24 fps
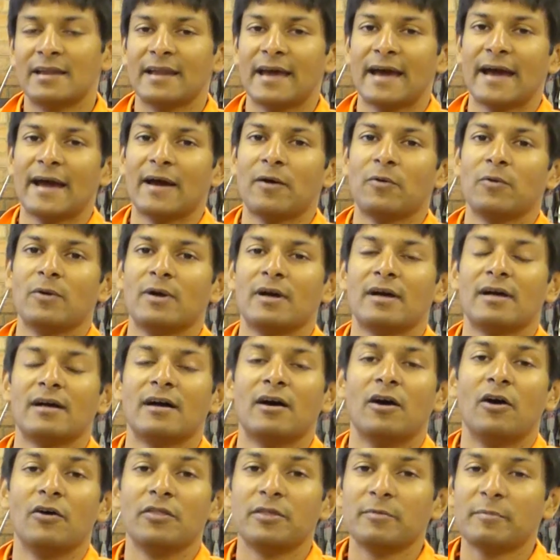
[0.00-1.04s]
Now,
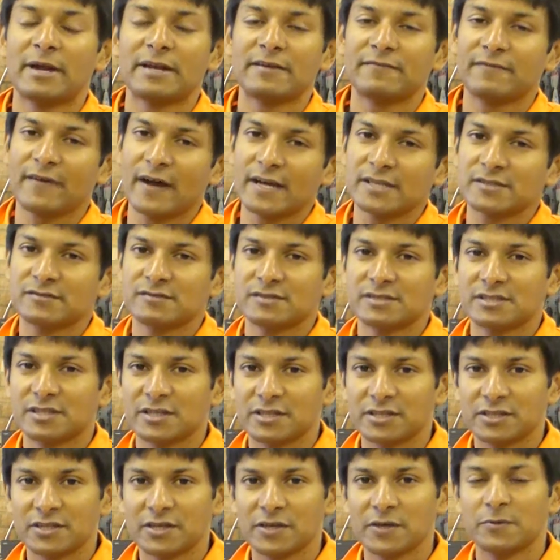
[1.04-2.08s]
other manufacturers
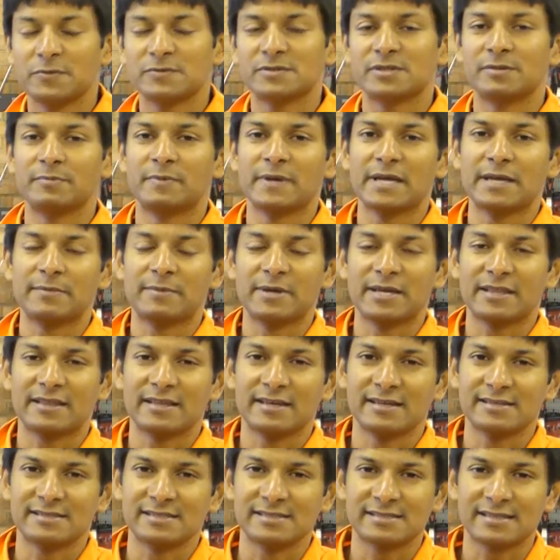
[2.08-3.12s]
that use the
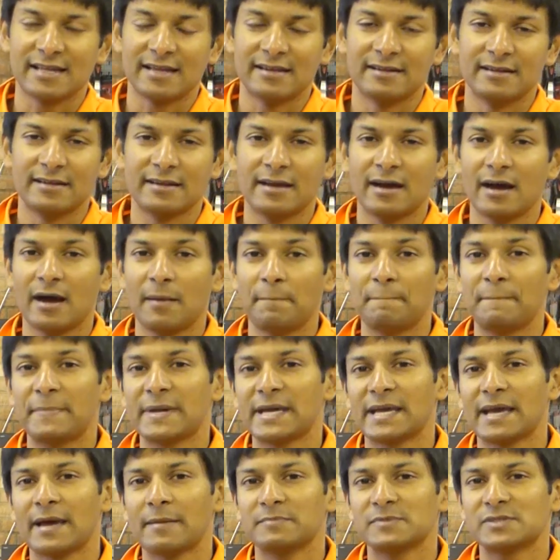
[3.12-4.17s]
BB30 standard are
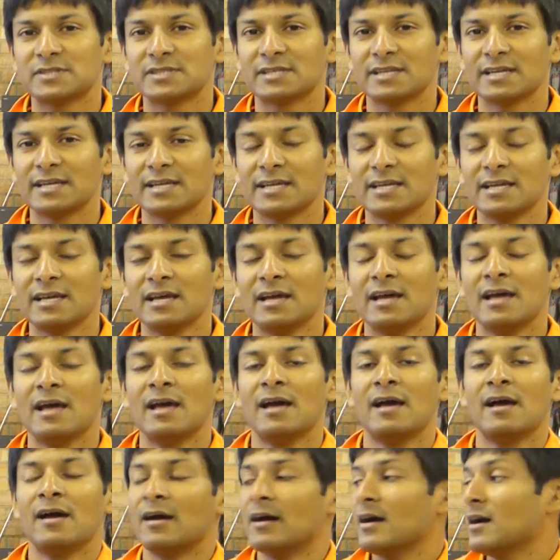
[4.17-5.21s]
BMC,
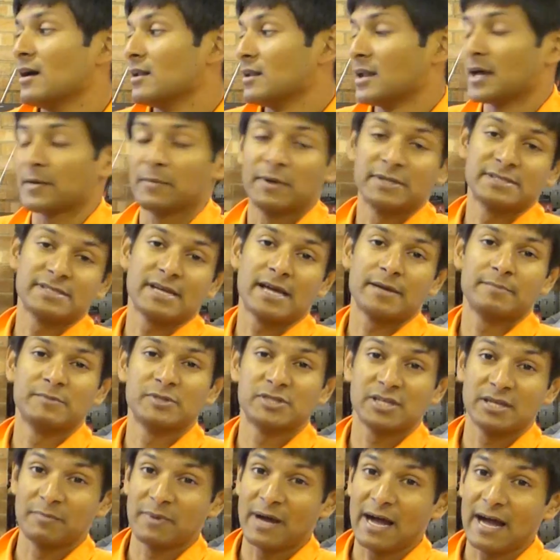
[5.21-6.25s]
like my time
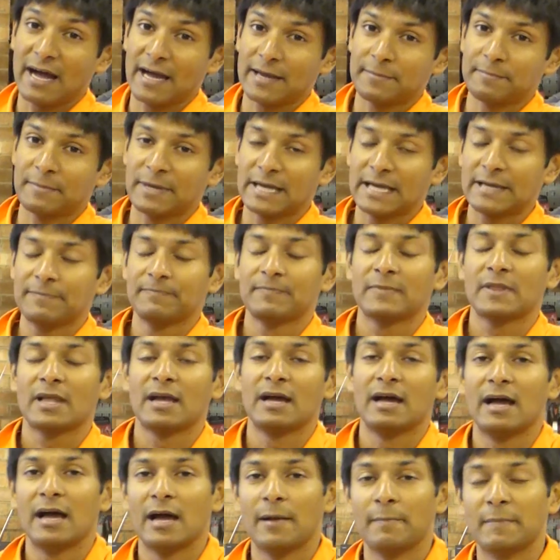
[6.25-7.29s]
machine behind me,
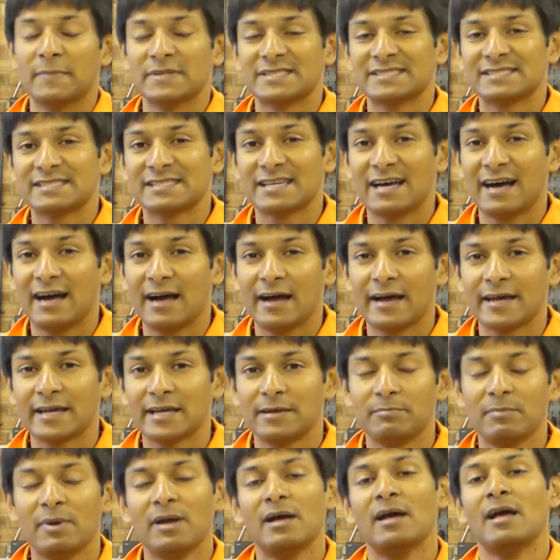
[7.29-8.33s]

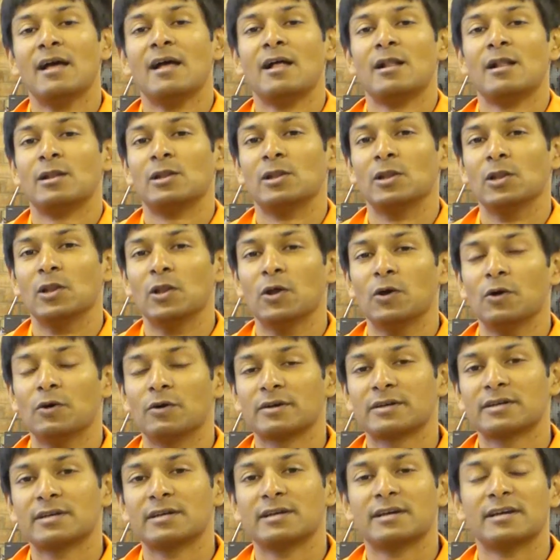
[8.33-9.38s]
Time,
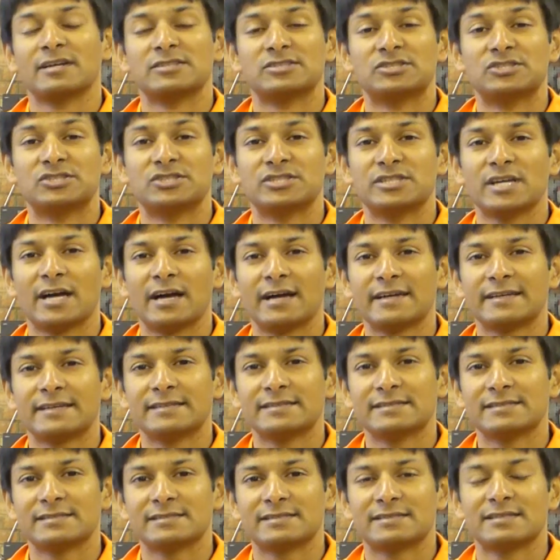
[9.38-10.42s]
Look,
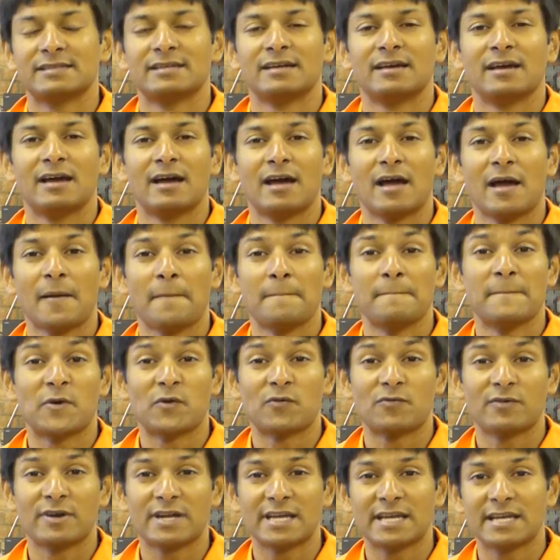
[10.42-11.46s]
Giant,
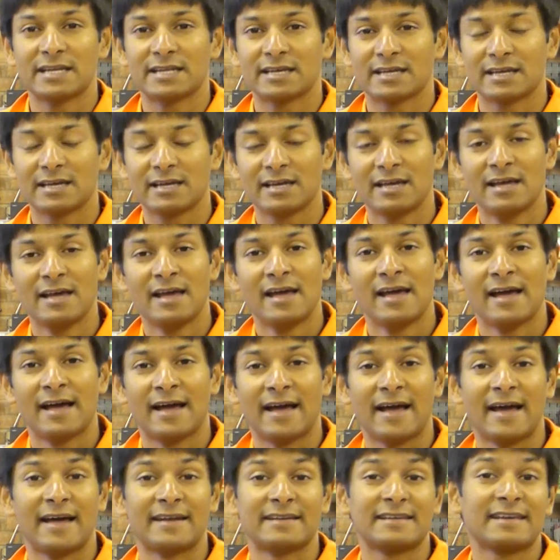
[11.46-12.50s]
Merida
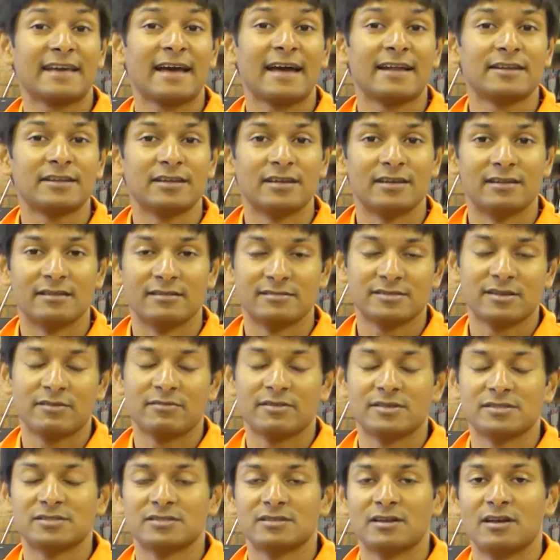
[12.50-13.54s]
and Canyon.
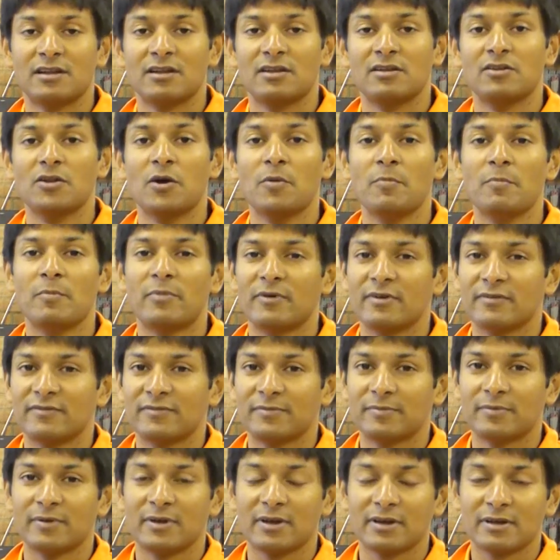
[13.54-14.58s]
So there's a number
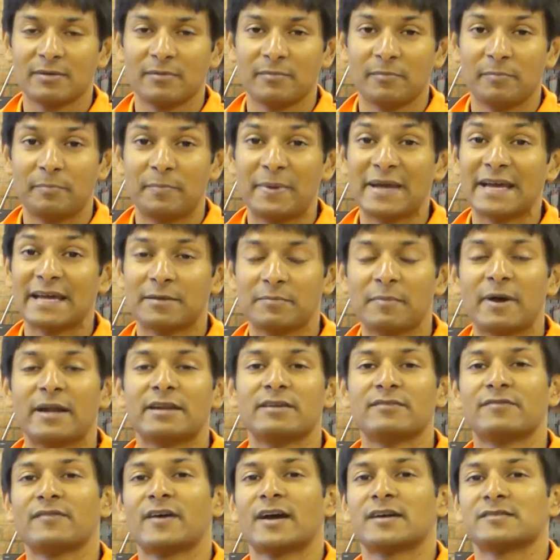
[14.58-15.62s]
of big
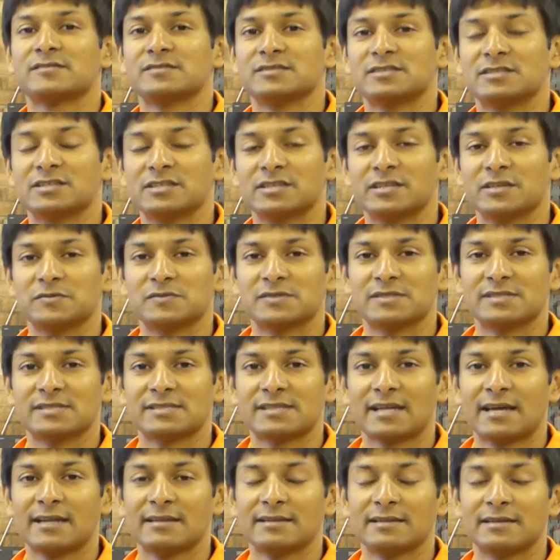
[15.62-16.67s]
manufacturers that use the
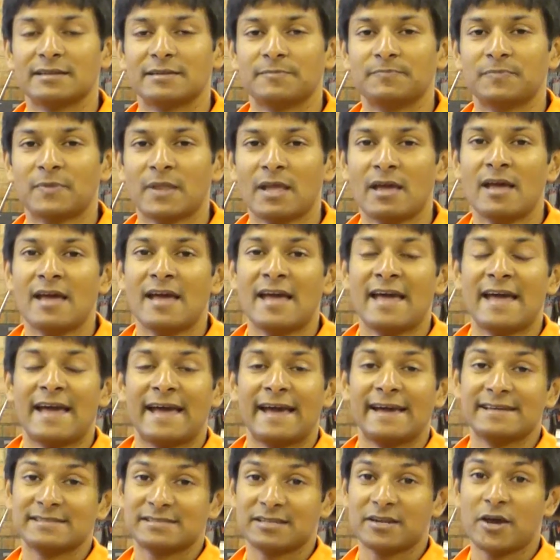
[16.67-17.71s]
standard.
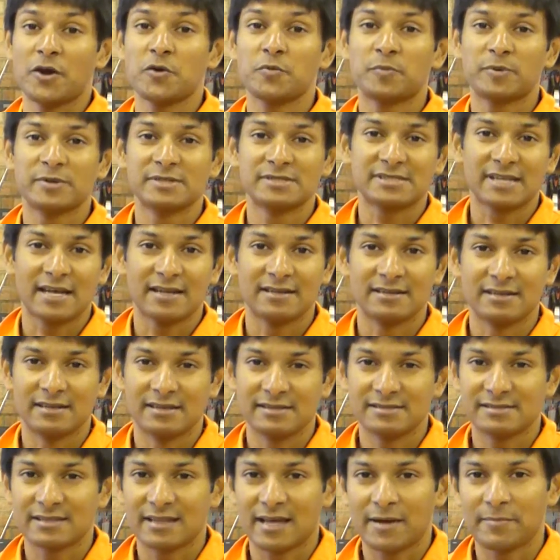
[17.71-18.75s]
It's an open
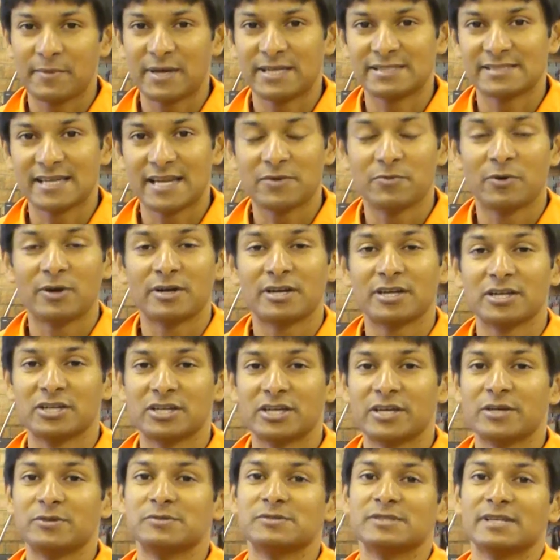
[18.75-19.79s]
standard, so that means anyone can
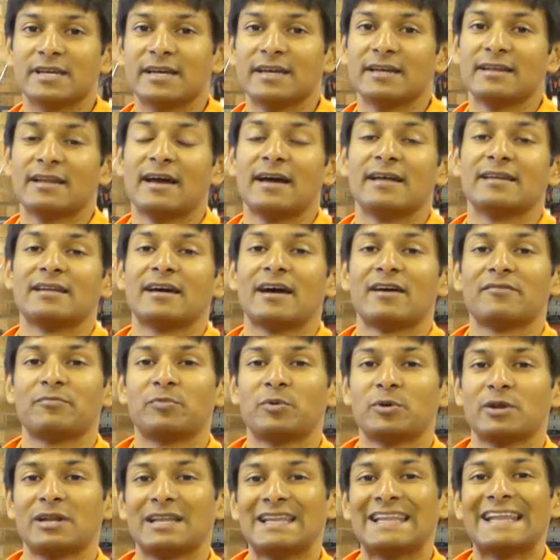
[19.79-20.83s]
use it, and
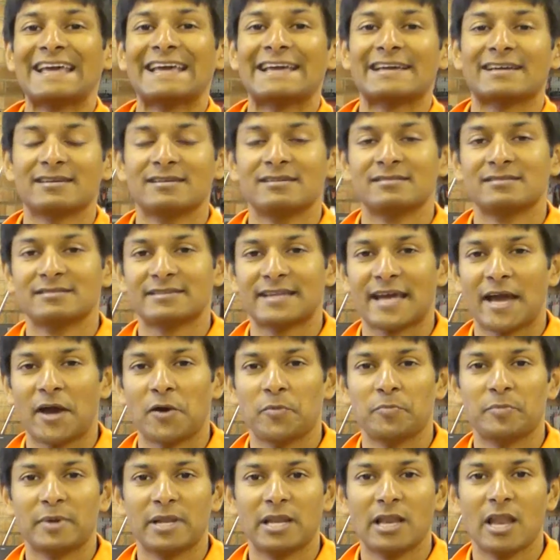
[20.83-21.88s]
I've put a link
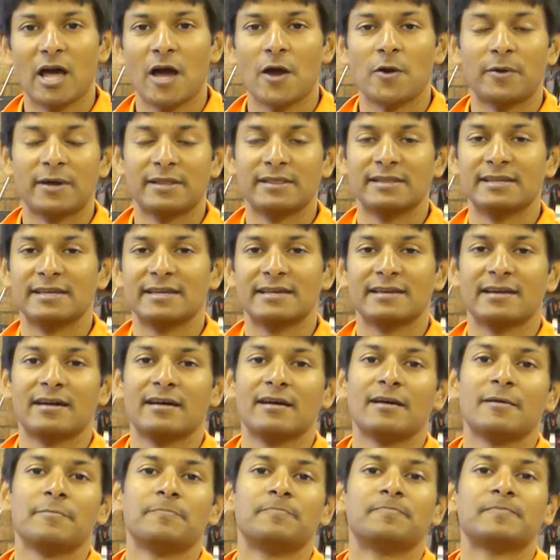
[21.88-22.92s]
down below in
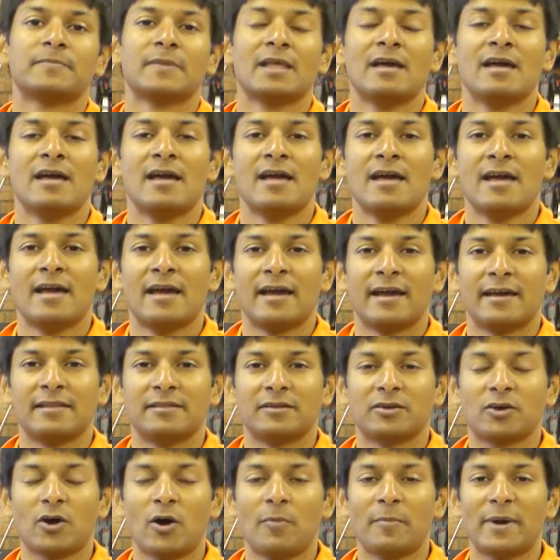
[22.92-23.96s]
the
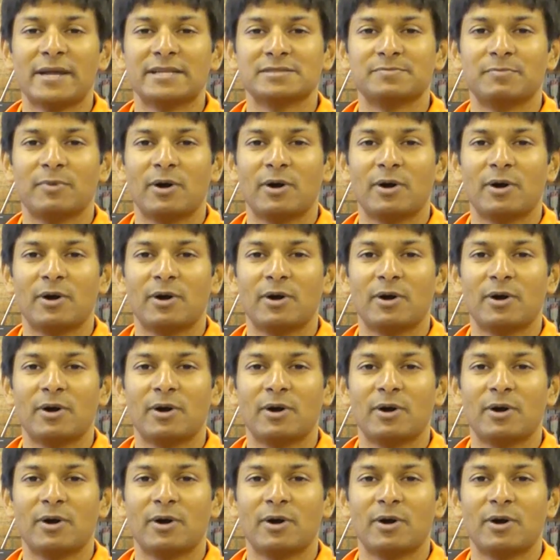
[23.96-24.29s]
comments